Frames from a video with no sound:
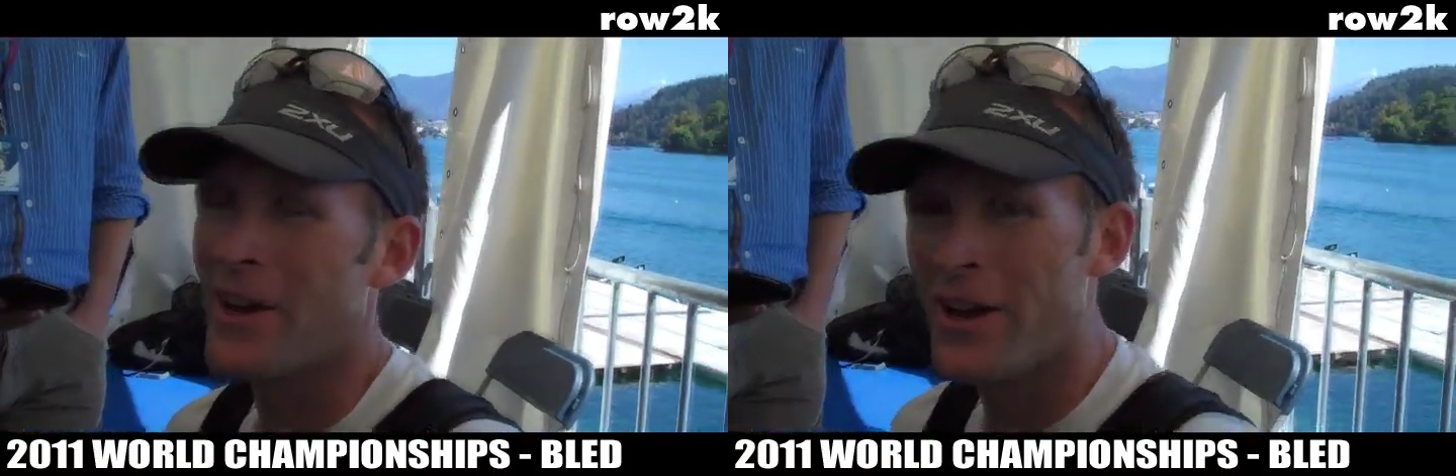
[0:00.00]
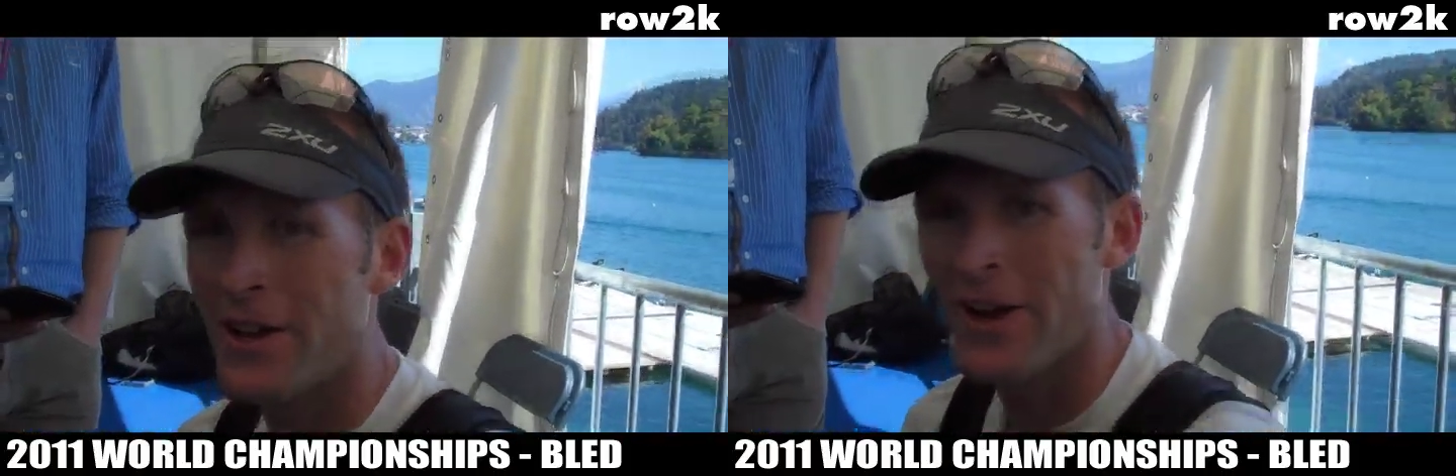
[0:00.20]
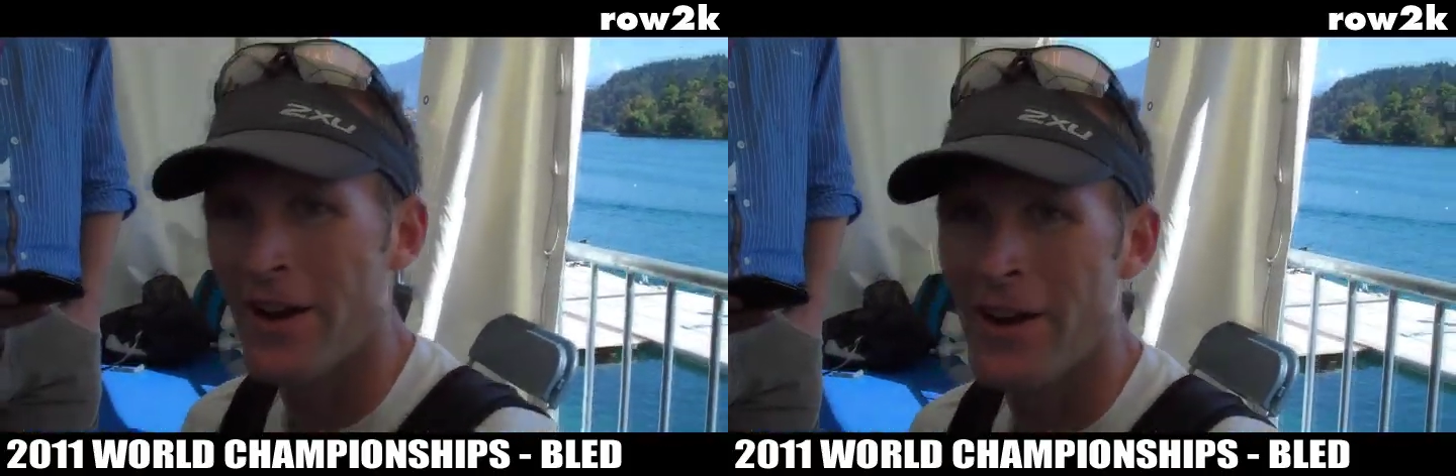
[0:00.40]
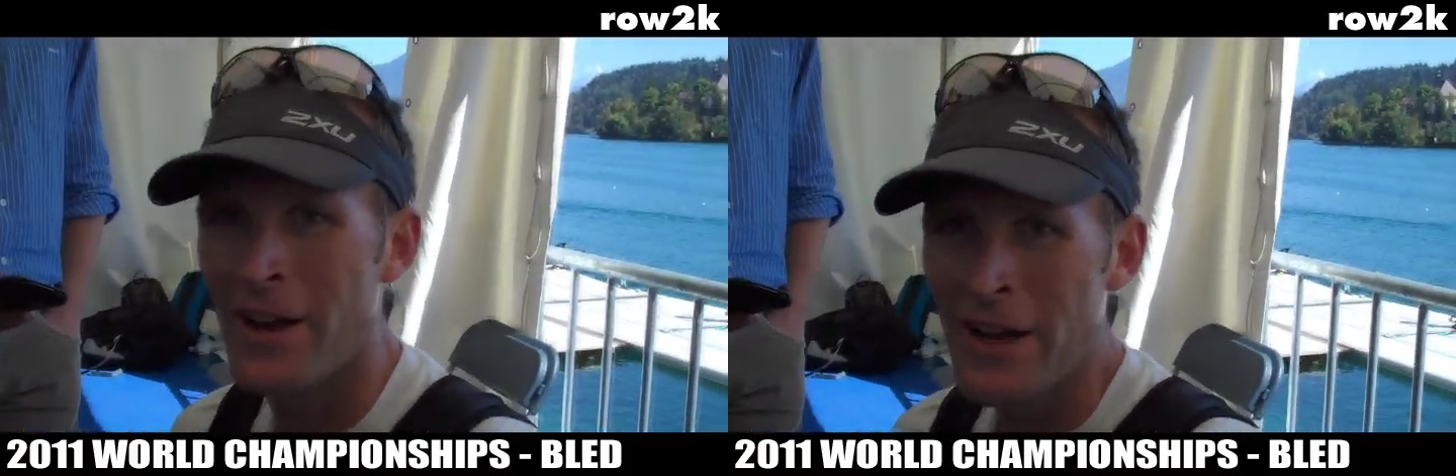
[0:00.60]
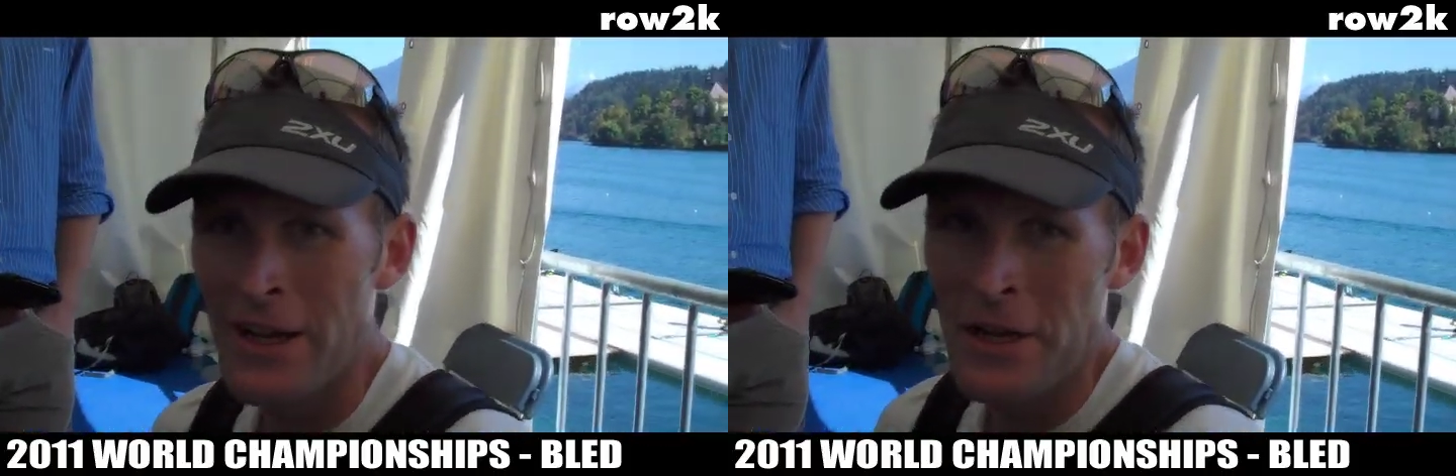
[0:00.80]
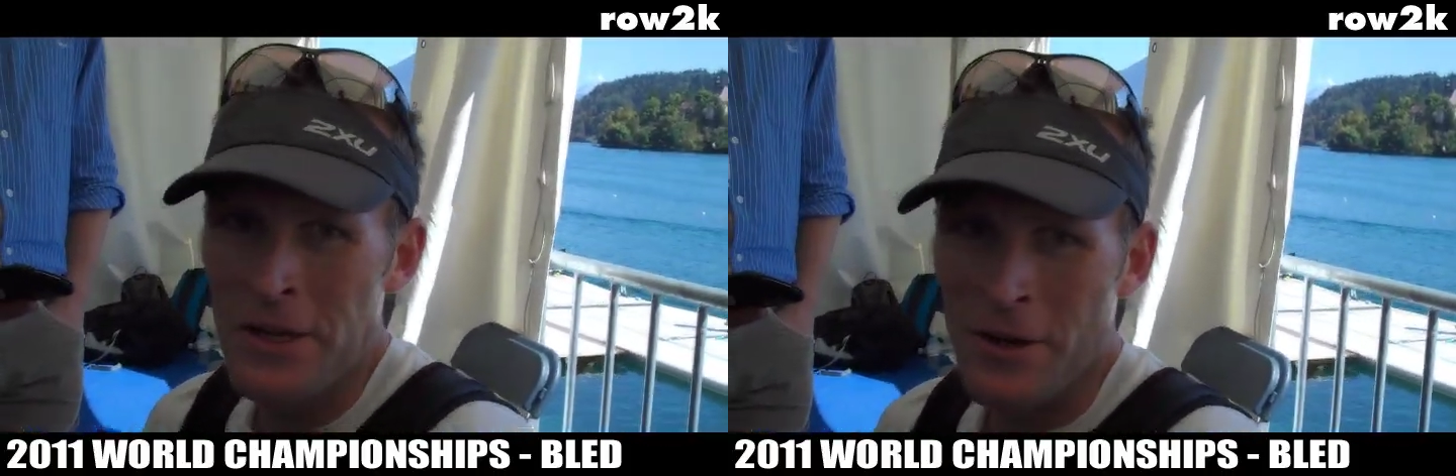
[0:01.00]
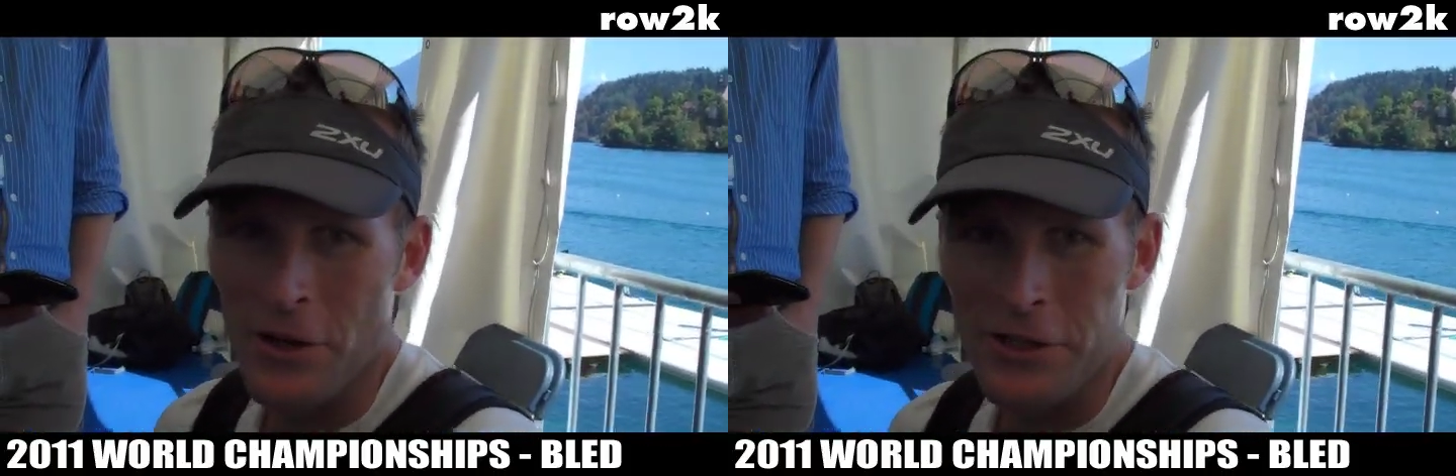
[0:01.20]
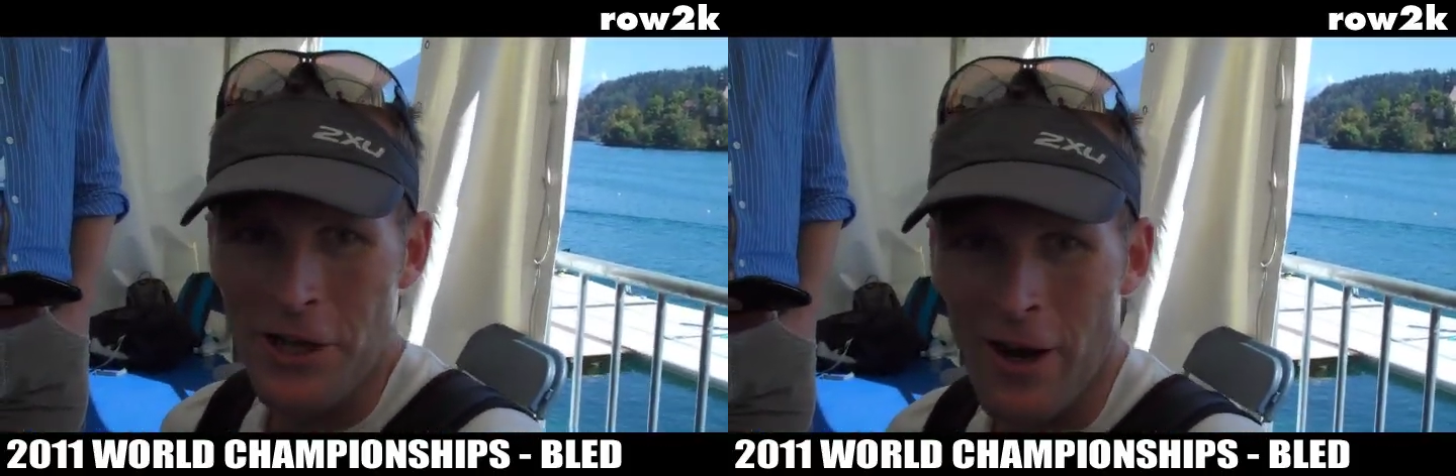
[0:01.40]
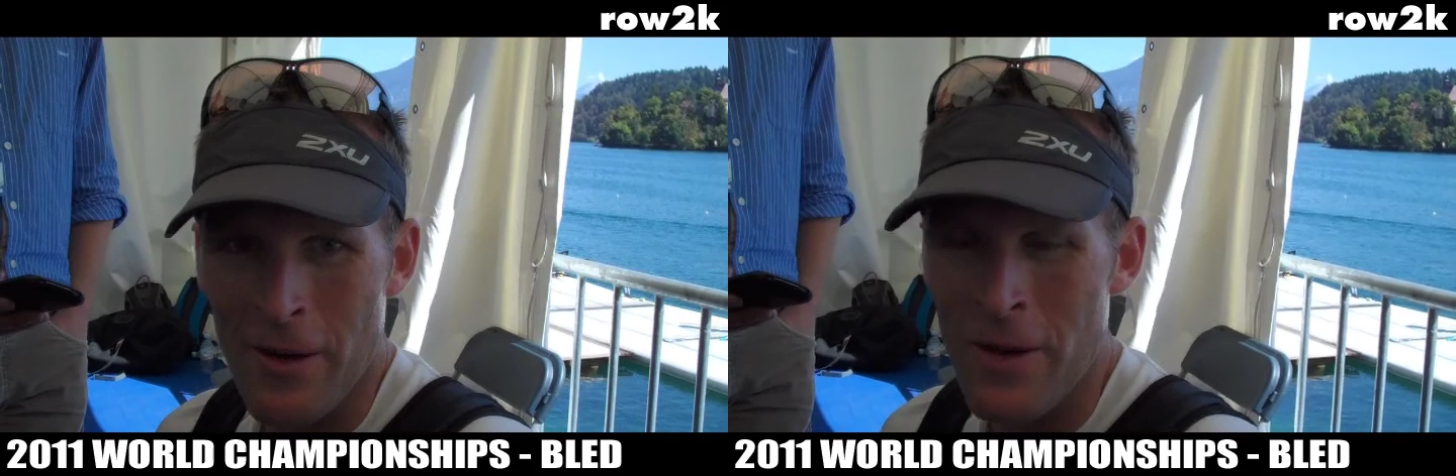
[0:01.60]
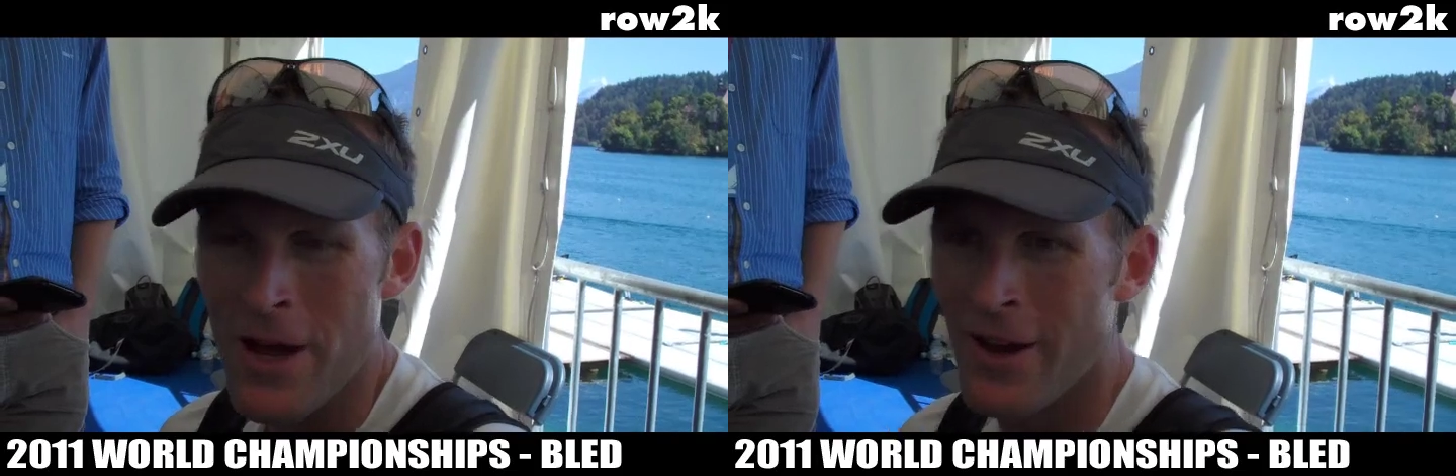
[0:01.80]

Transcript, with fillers: So you know, good time.